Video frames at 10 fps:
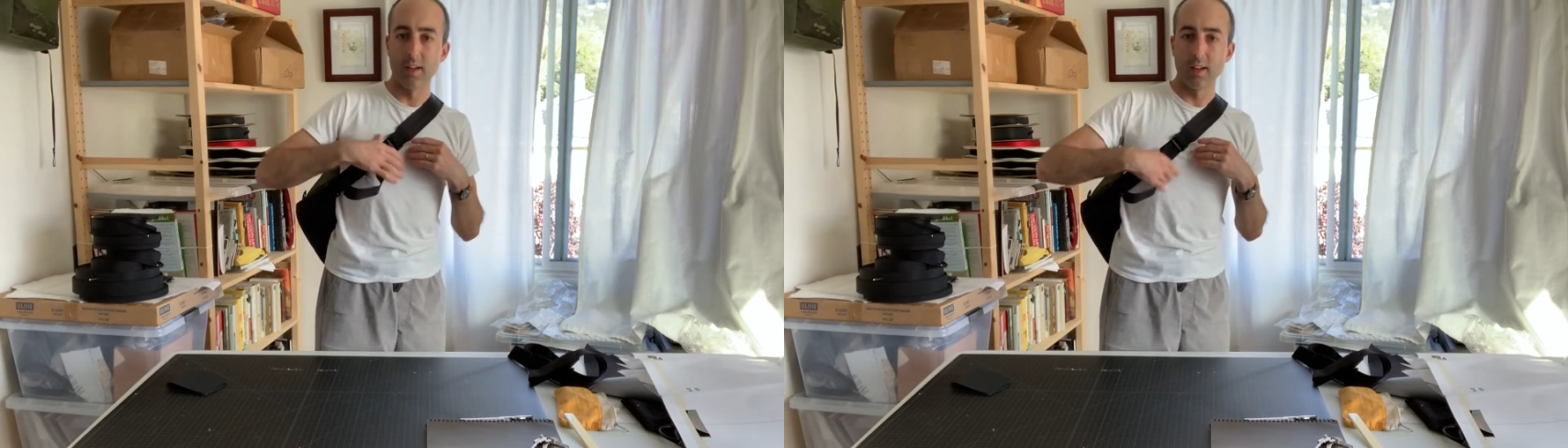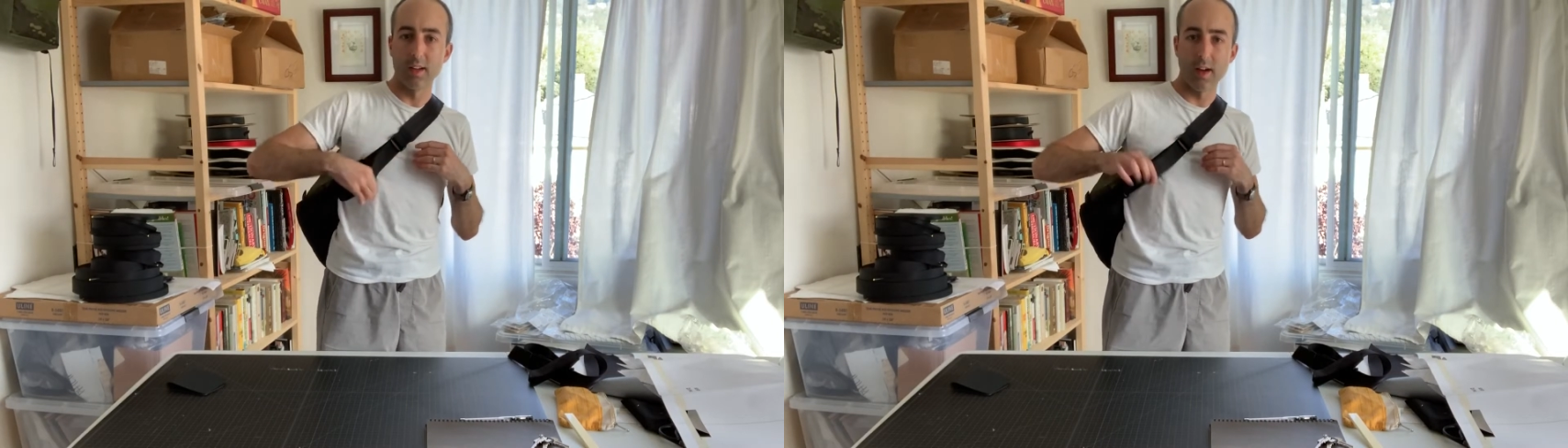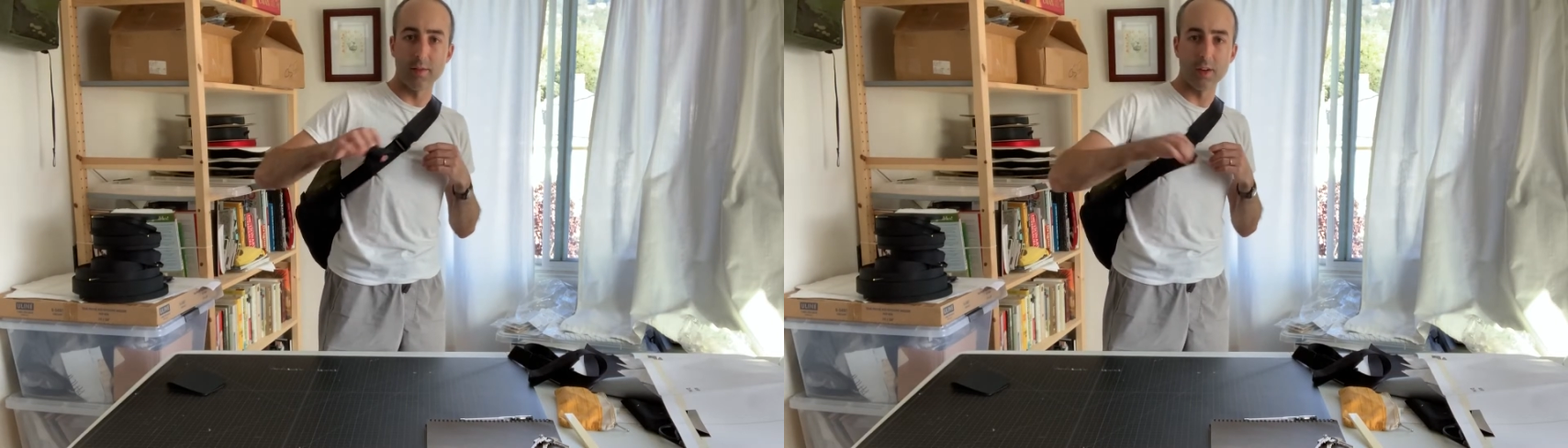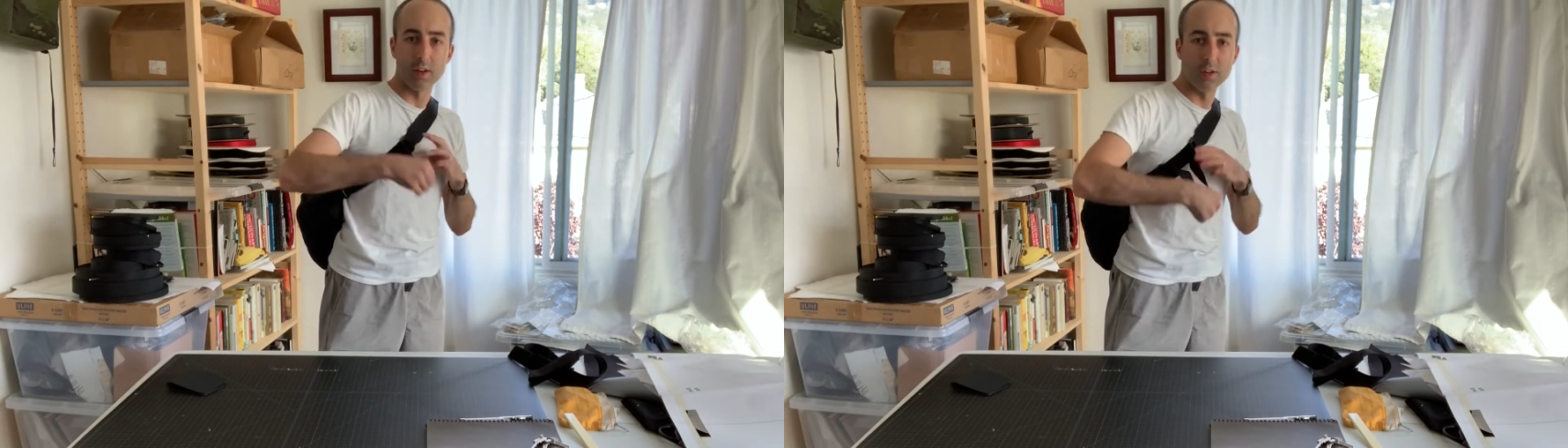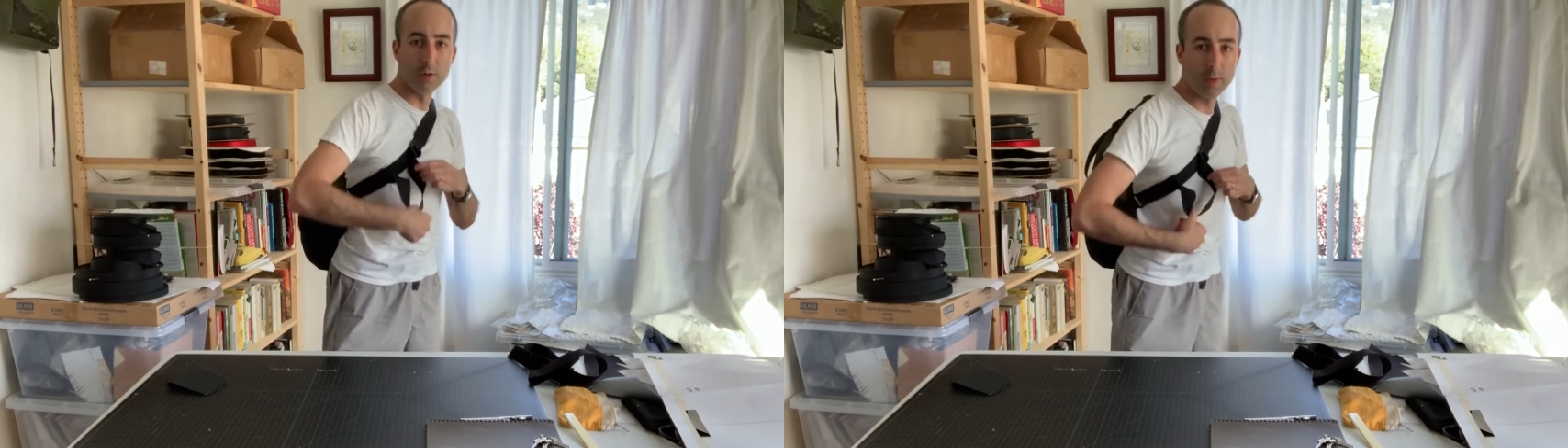And you have a
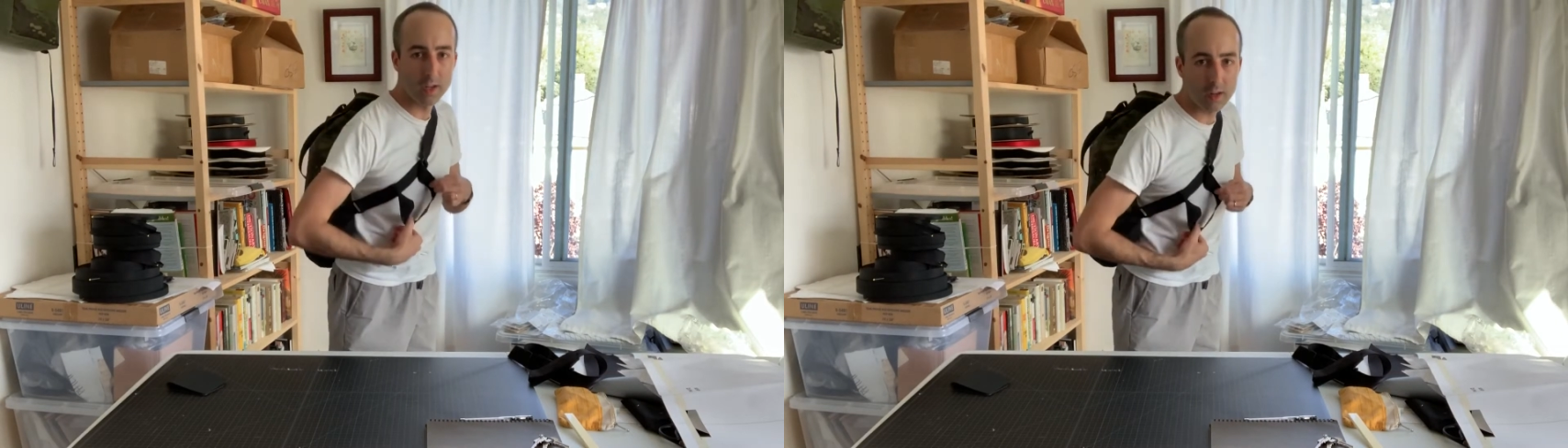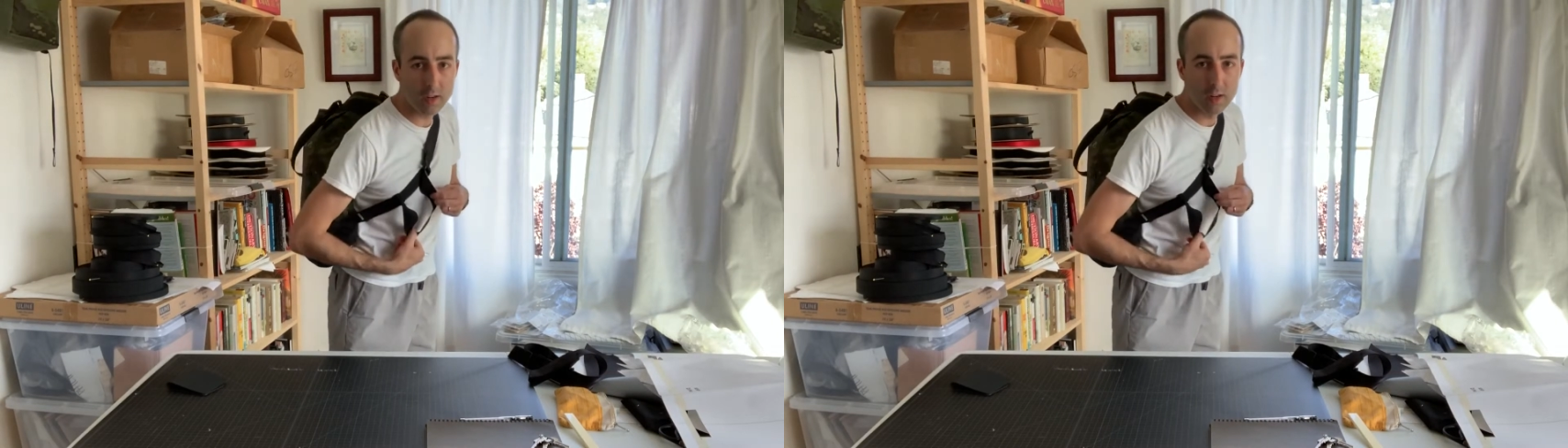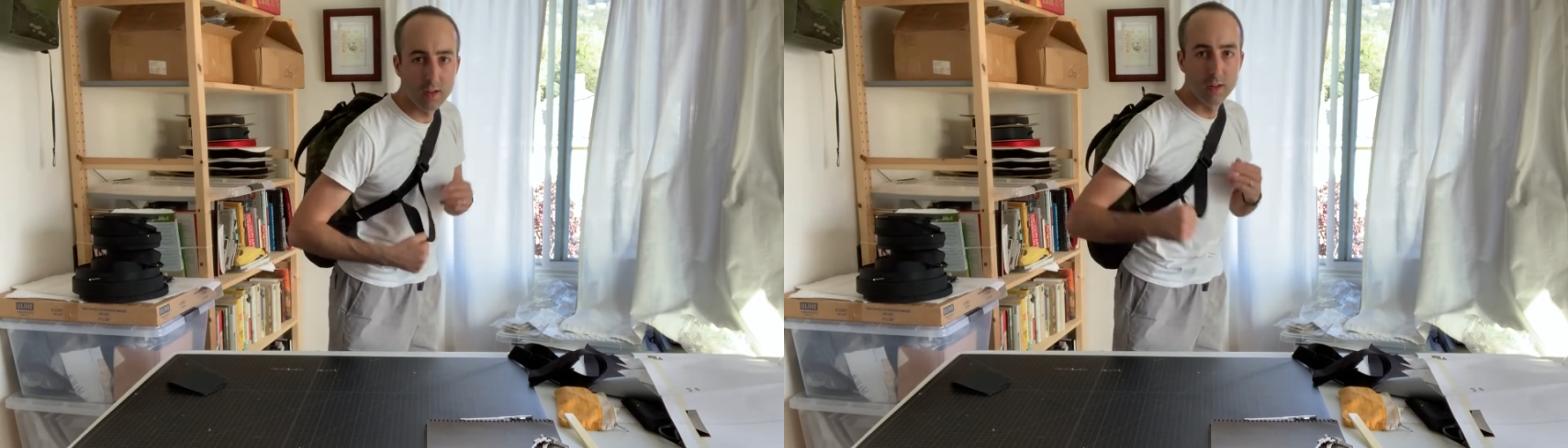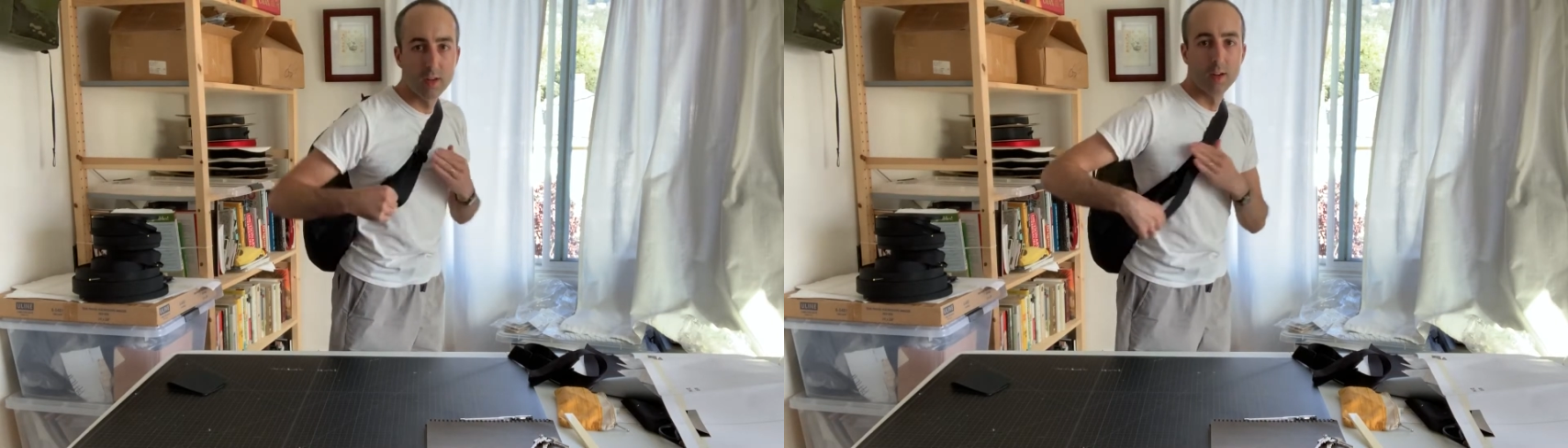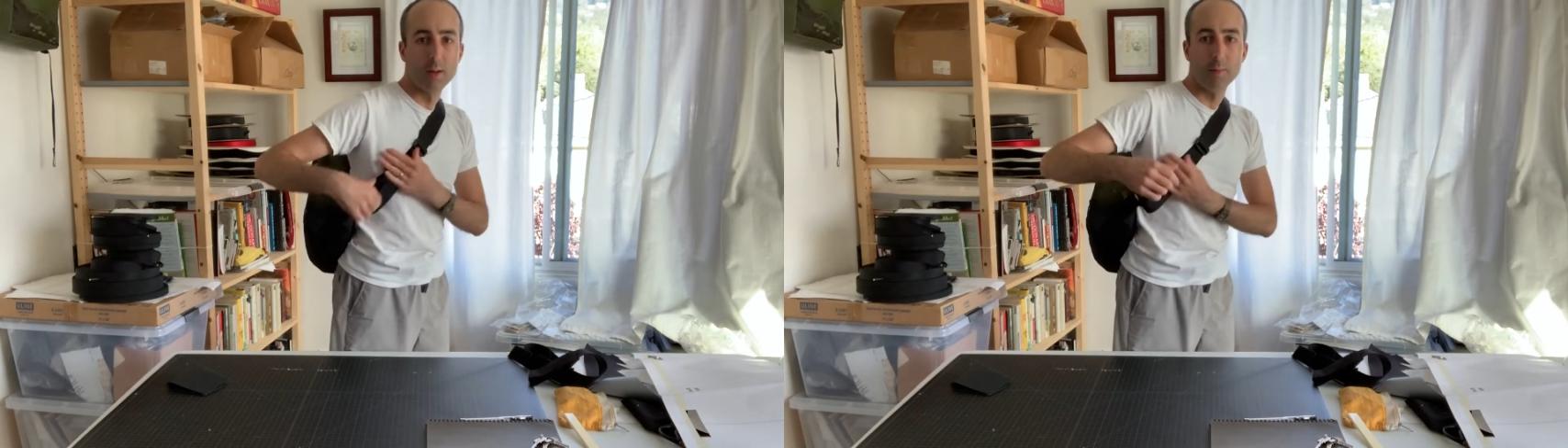little loop here,
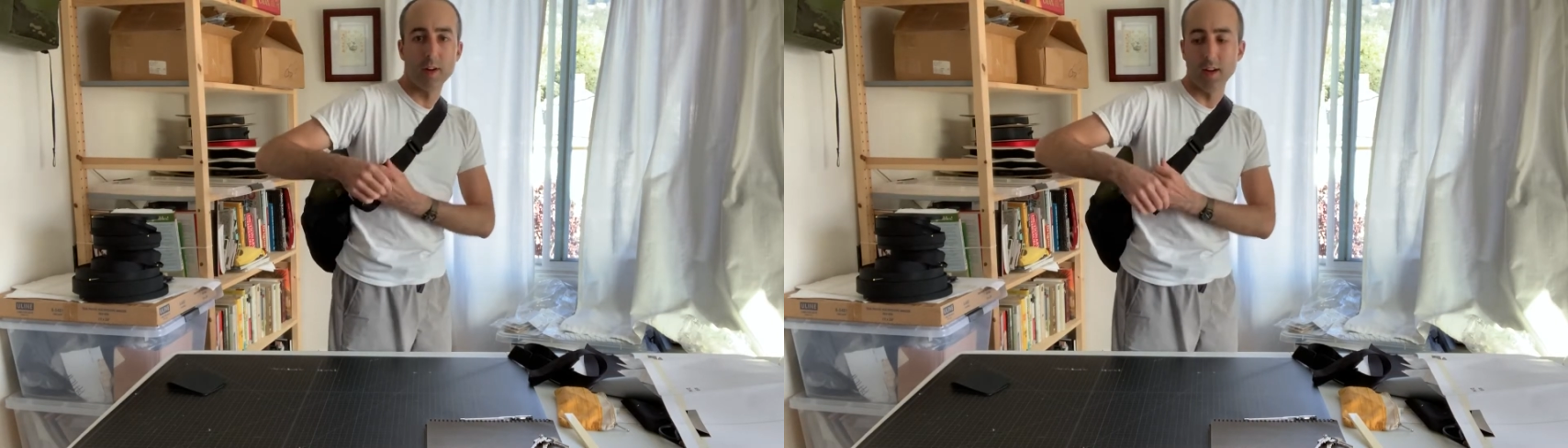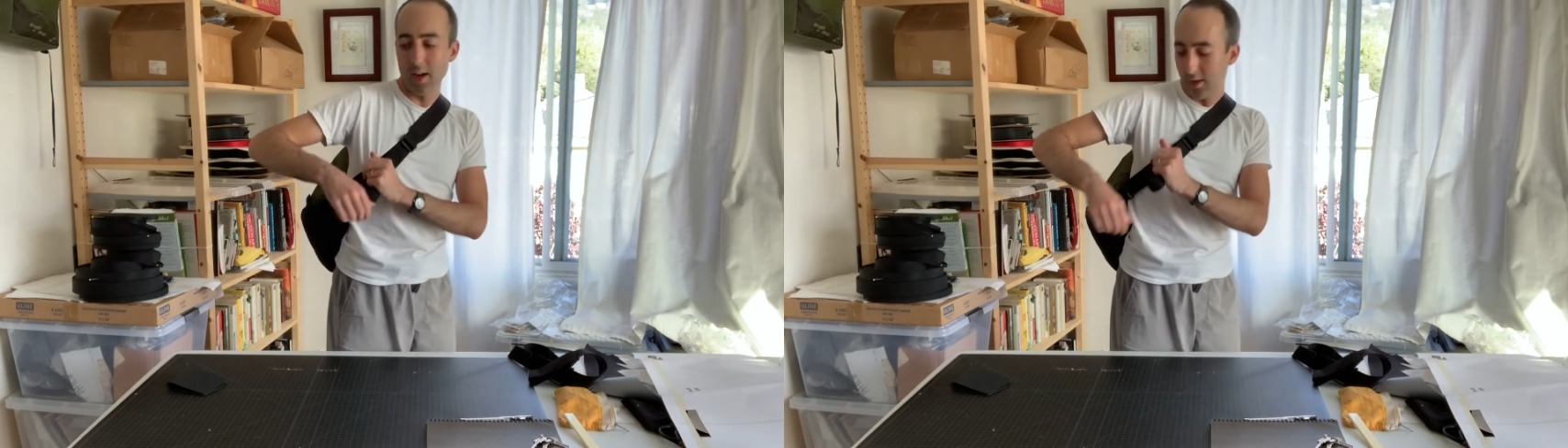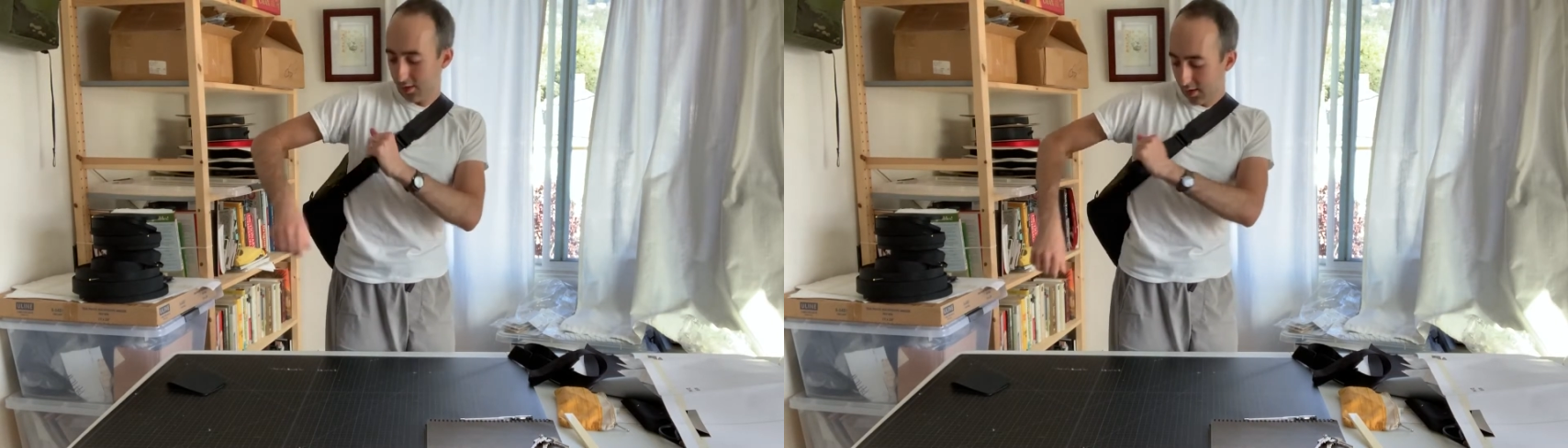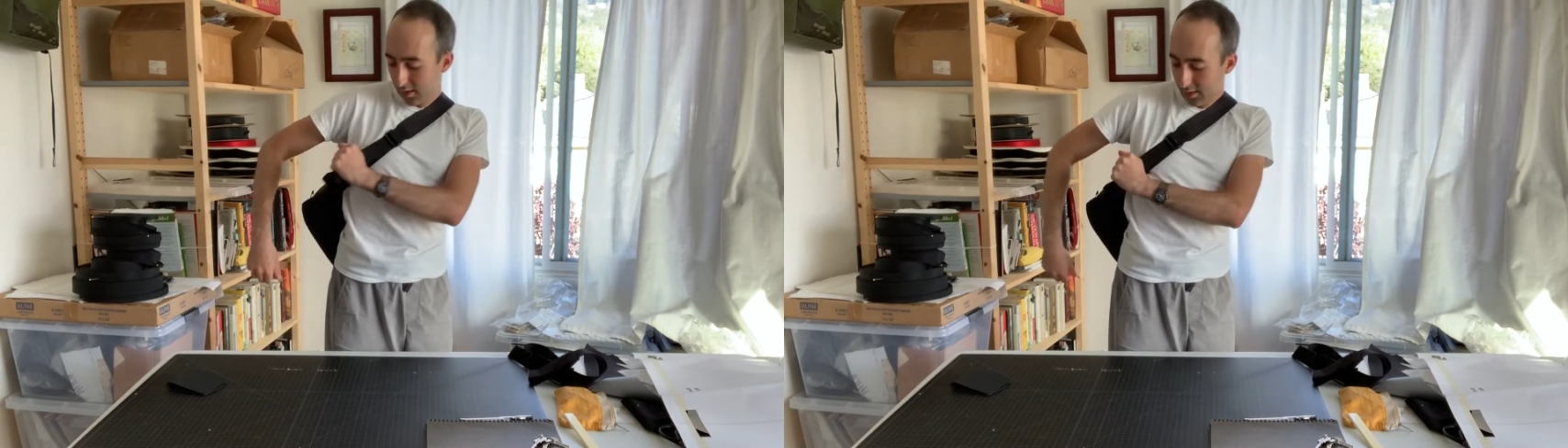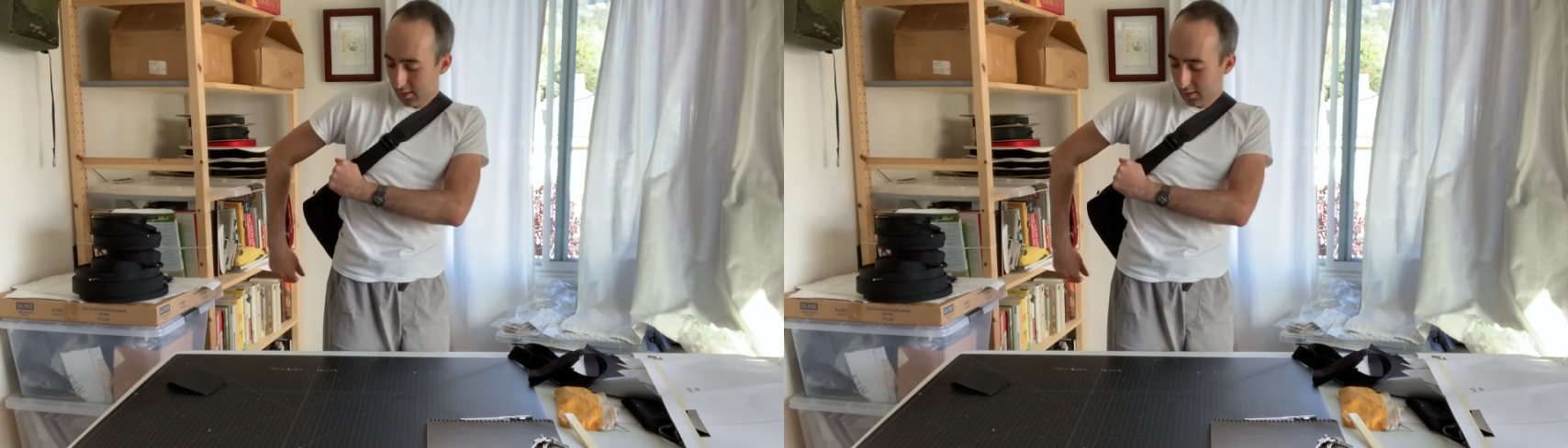but I usually just